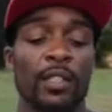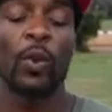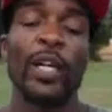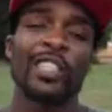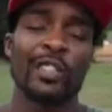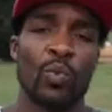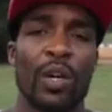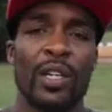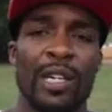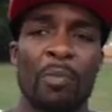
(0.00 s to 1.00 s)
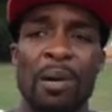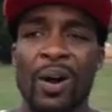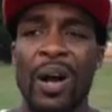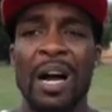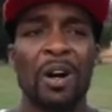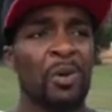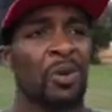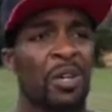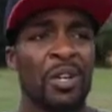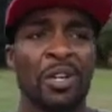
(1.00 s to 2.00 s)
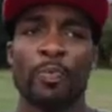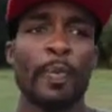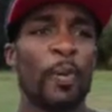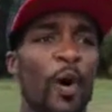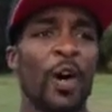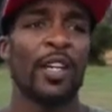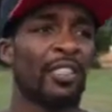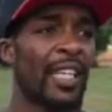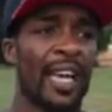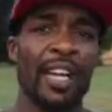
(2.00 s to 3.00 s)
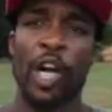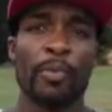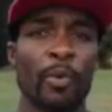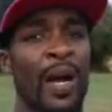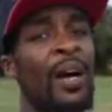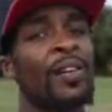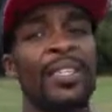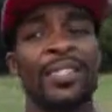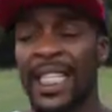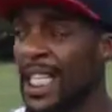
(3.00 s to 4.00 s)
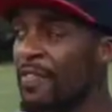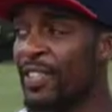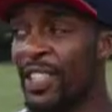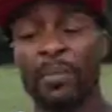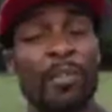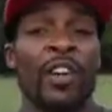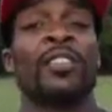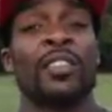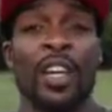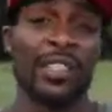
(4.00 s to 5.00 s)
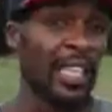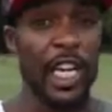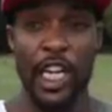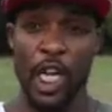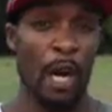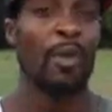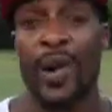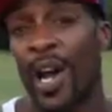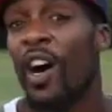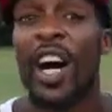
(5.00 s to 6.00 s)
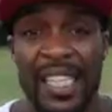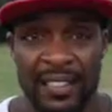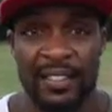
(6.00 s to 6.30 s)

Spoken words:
question was about how people are scared to come around us, even some of us are scared to come around us.